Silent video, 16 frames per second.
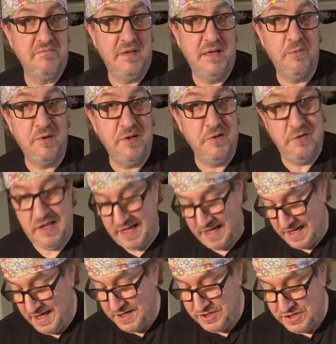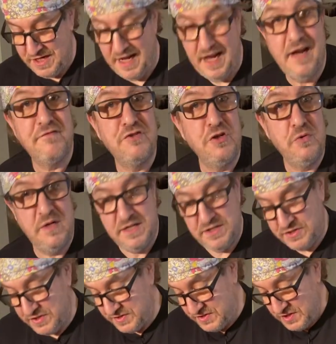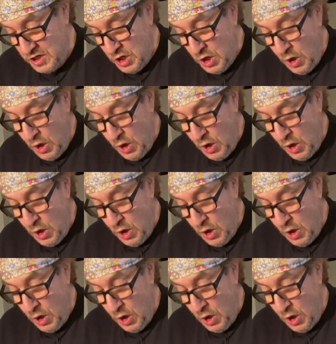And we do like 1.5 inches, 2 inches.